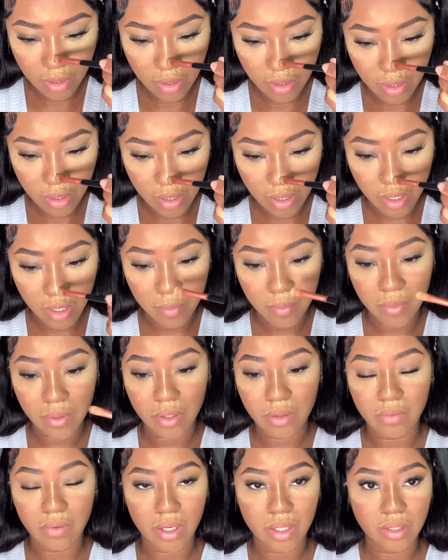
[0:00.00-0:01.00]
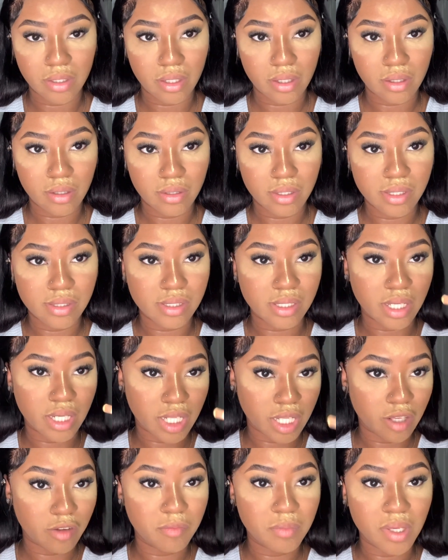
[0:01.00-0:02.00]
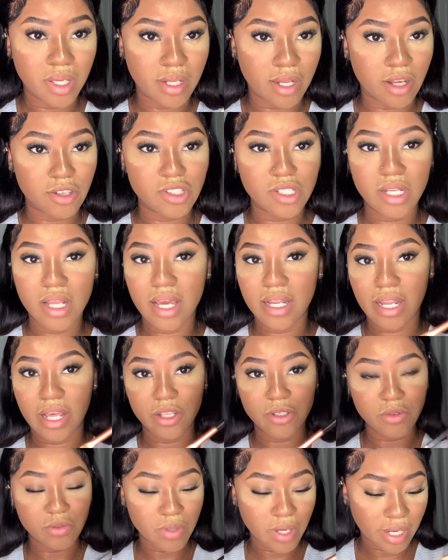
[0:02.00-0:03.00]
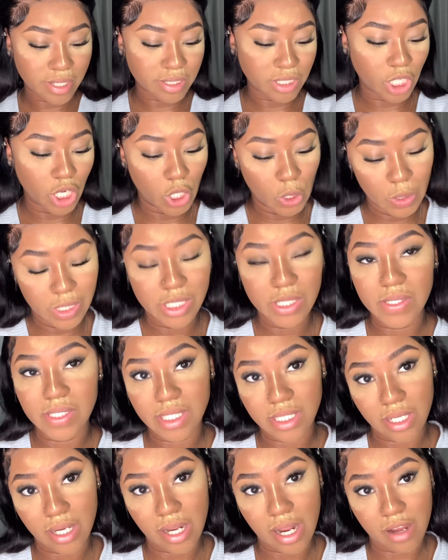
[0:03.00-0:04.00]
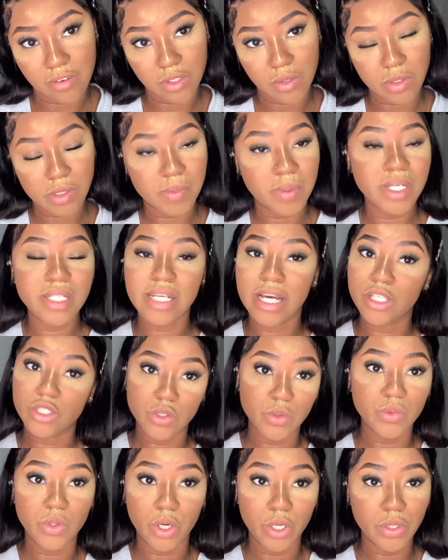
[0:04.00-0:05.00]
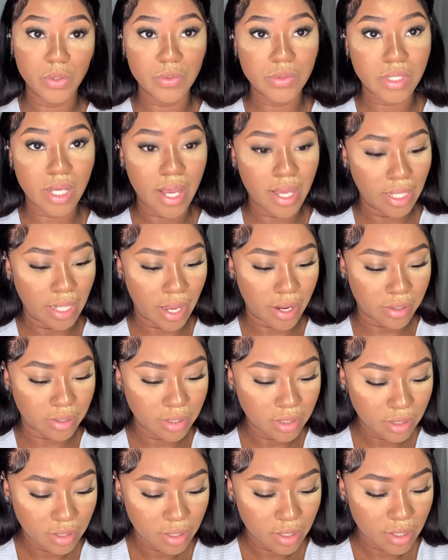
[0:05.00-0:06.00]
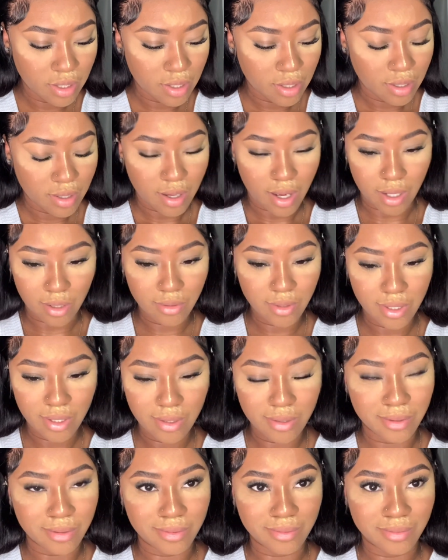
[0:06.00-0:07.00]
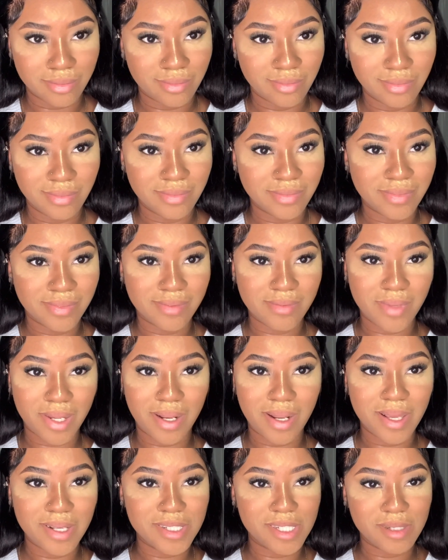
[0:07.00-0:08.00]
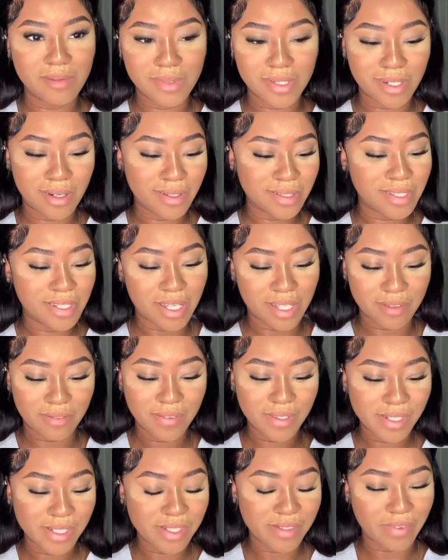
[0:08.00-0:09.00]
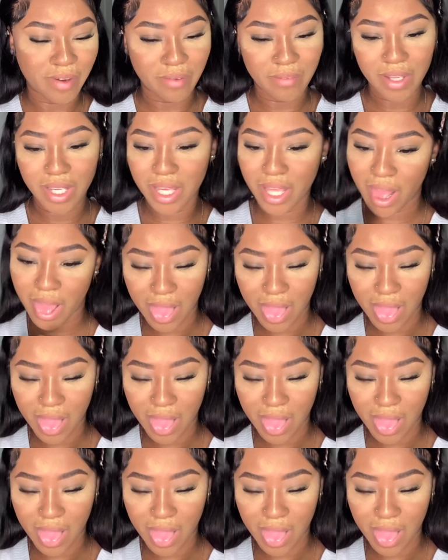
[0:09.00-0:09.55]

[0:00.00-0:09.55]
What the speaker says: and I put it right there. It's gonna give me a natural highlight. You guys are going to see that afterwards because I do not use highlighter. I don't know. Like James Charles said, it feels very,